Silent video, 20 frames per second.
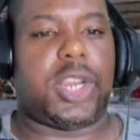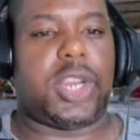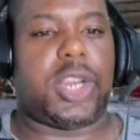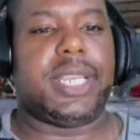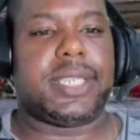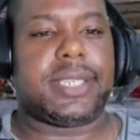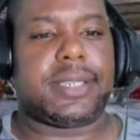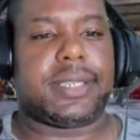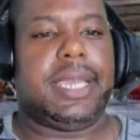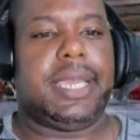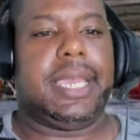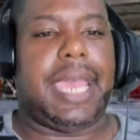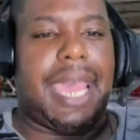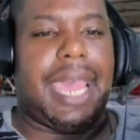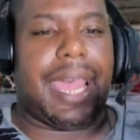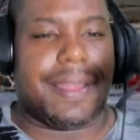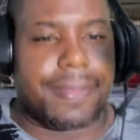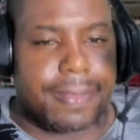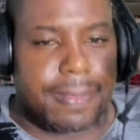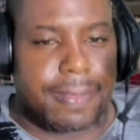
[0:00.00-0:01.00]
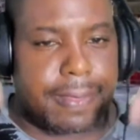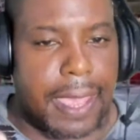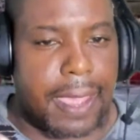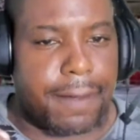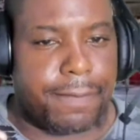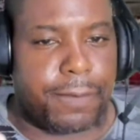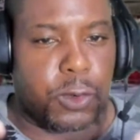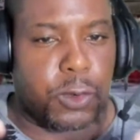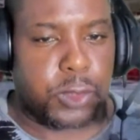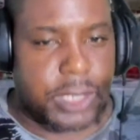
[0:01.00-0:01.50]
and therefore
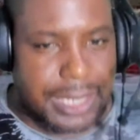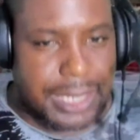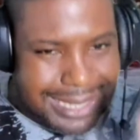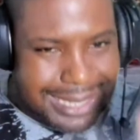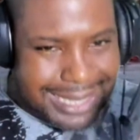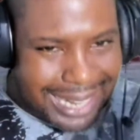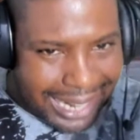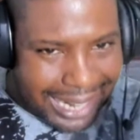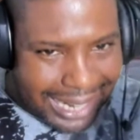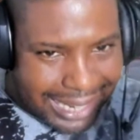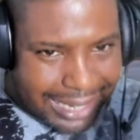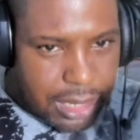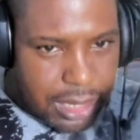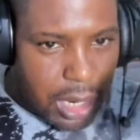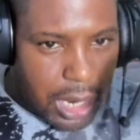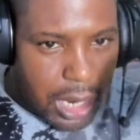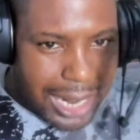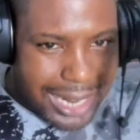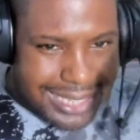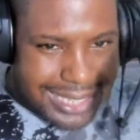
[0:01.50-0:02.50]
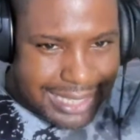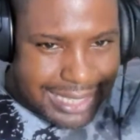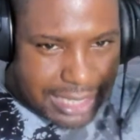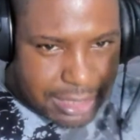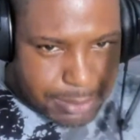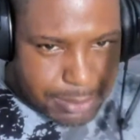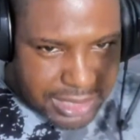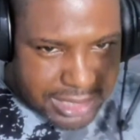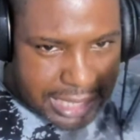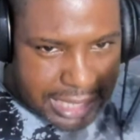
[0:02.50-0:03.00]
today I see them as
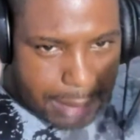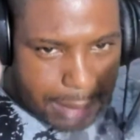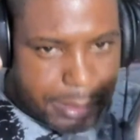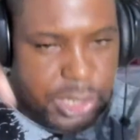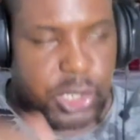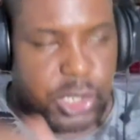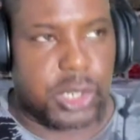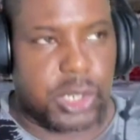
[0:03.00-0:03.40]
damaged goods.